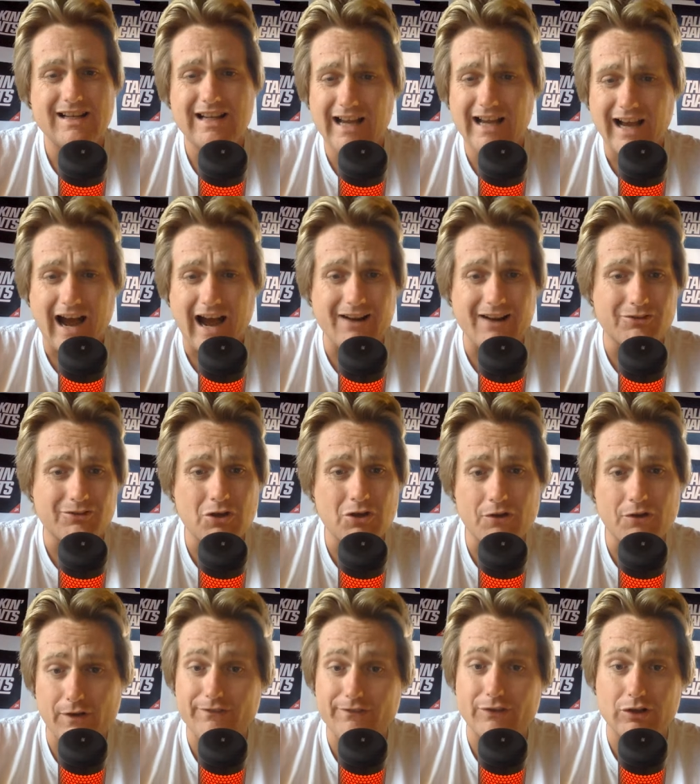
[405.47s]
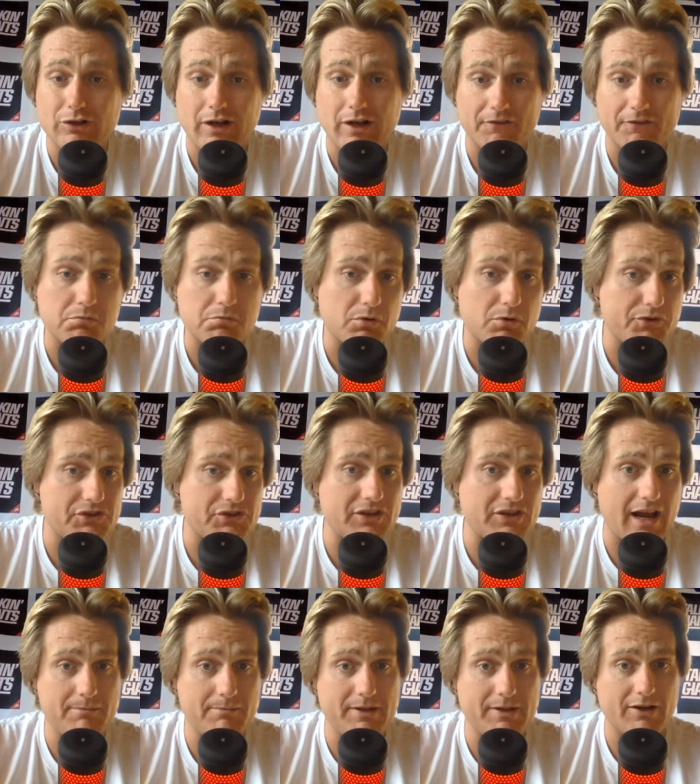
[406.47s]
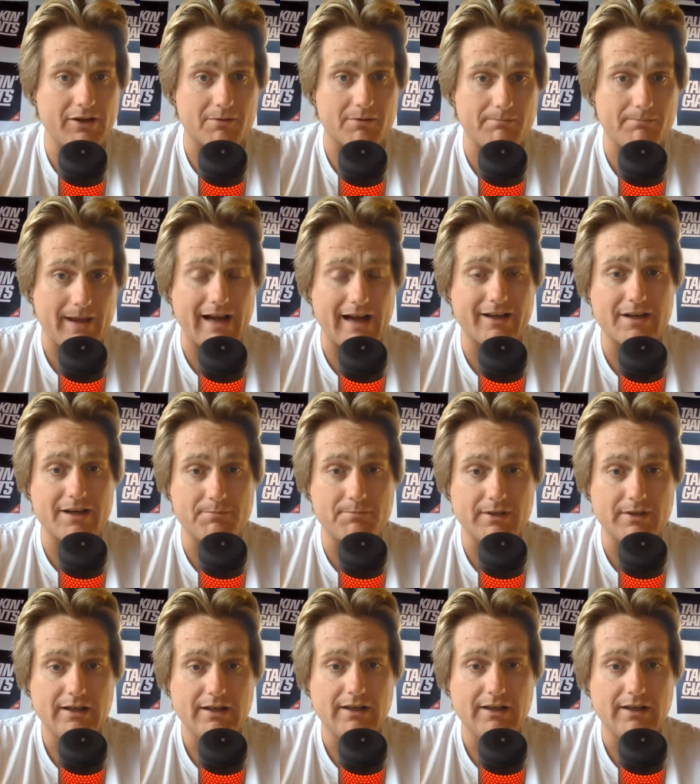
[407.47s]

I don't know if I feel comfortable with this guy being our backup.